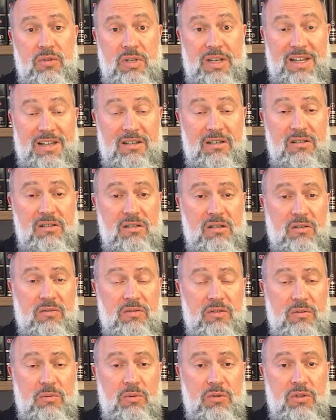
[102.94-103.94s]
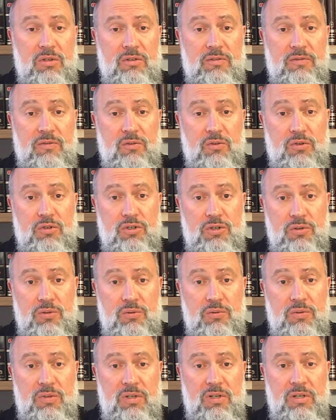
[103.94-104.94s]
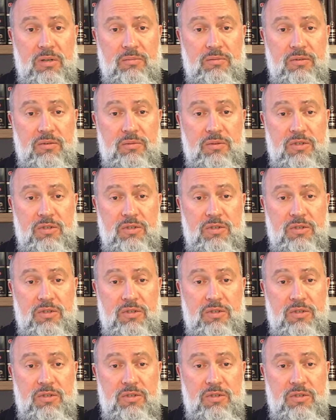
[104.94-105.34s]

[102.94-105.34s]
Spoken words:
letters of the word for two in Hebrew,